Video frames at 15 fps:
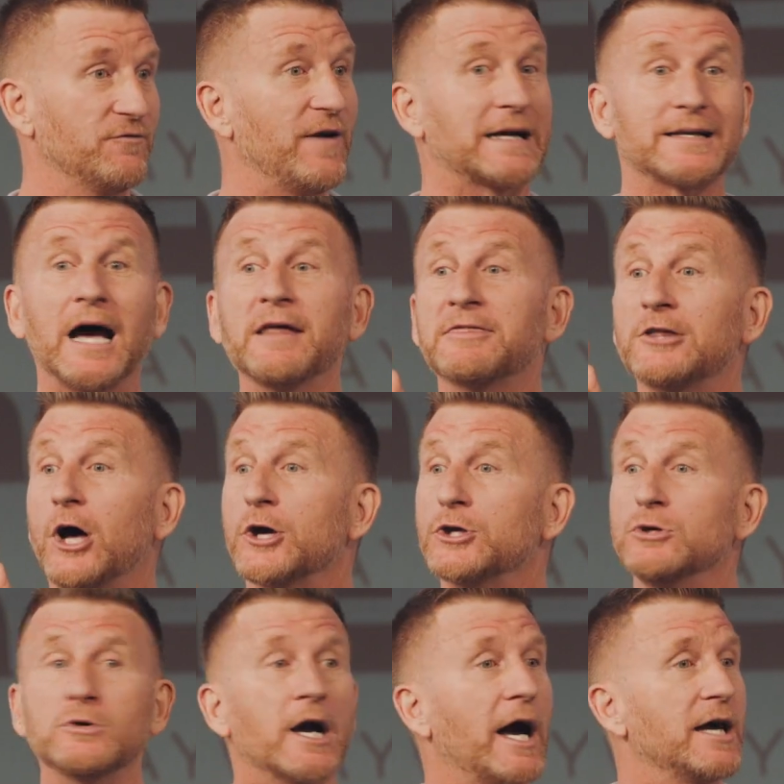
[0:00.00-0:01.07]
In fact, I thought
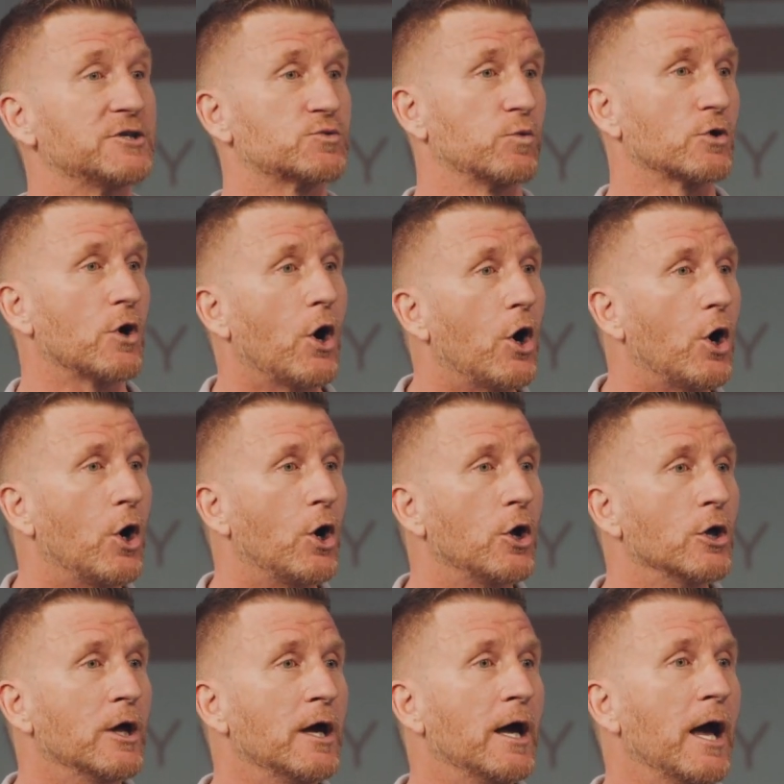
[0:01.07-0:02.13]
you guys were
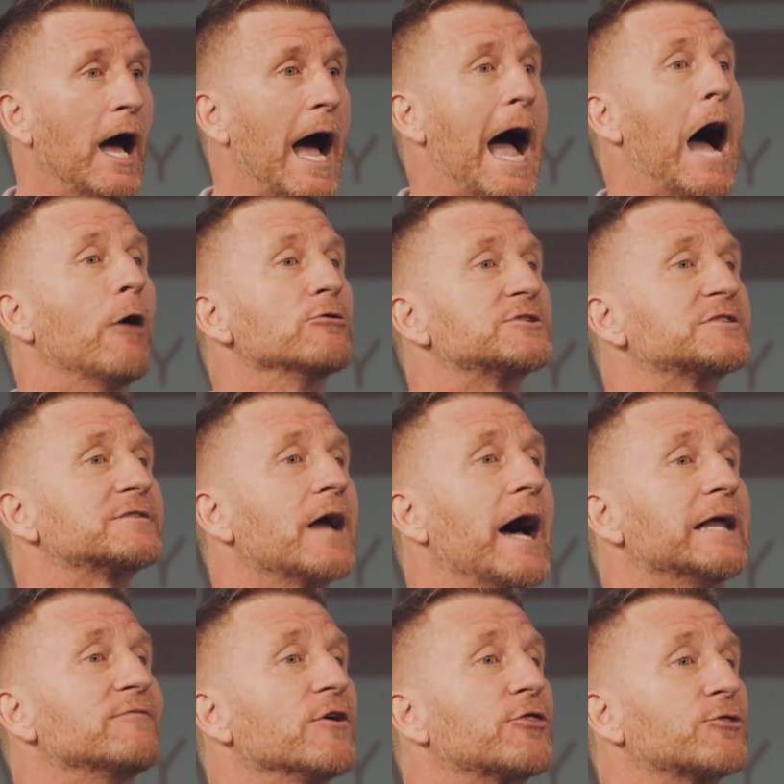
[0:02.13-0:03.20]
all
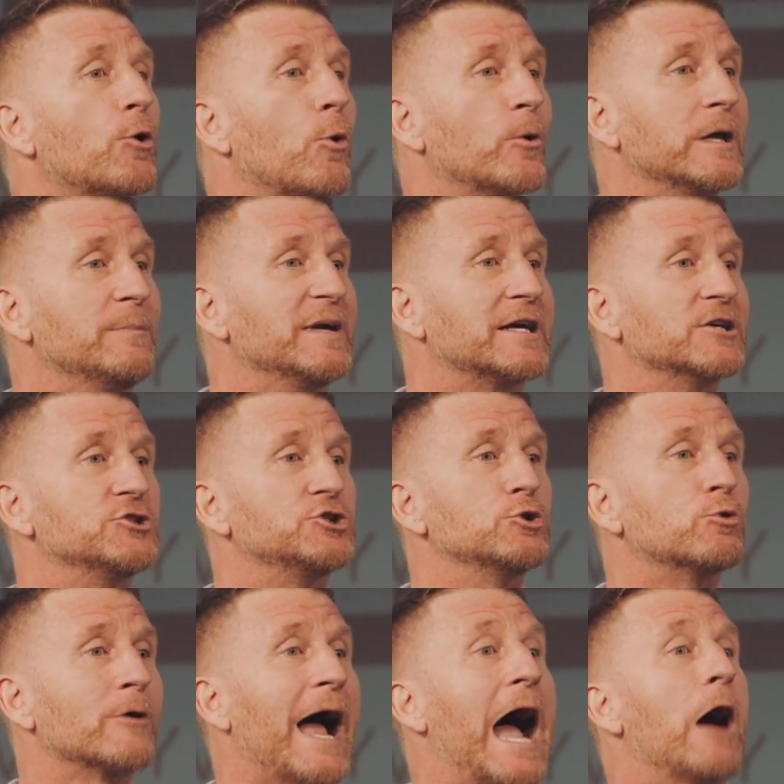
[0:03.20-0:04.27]
outside of authority because you
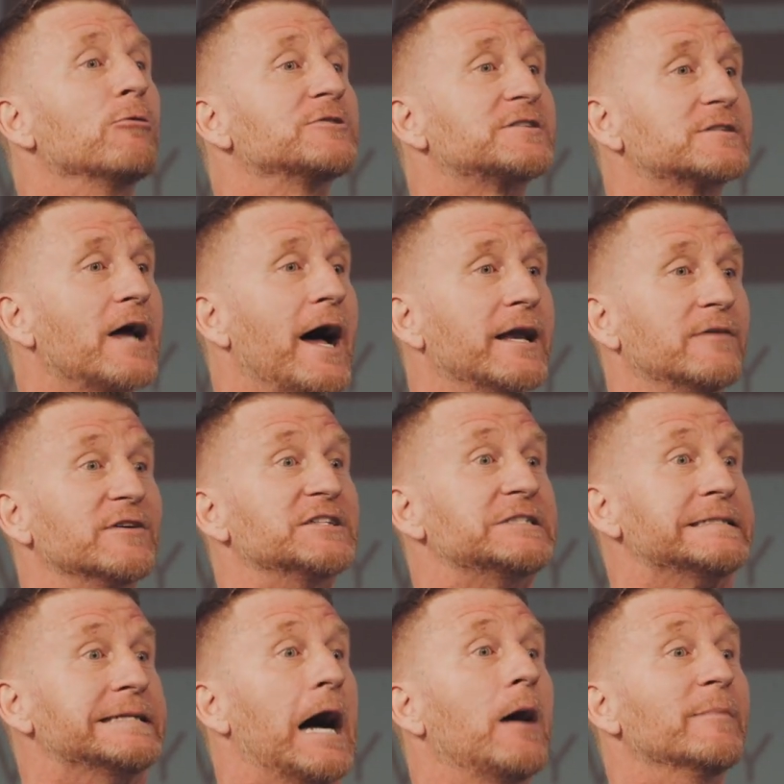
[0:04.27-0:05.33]
were outside of a
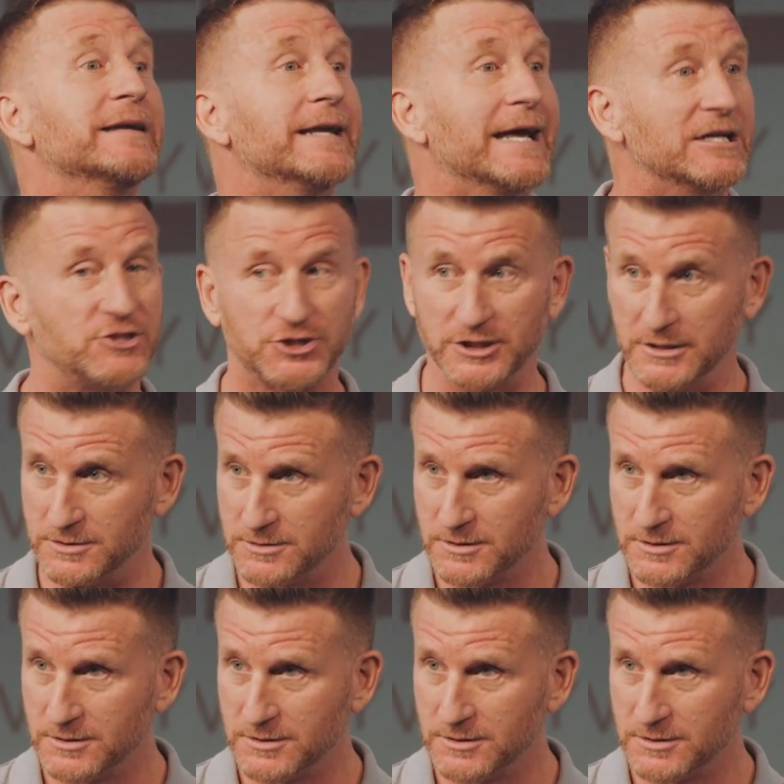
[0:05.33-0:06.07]
denomination.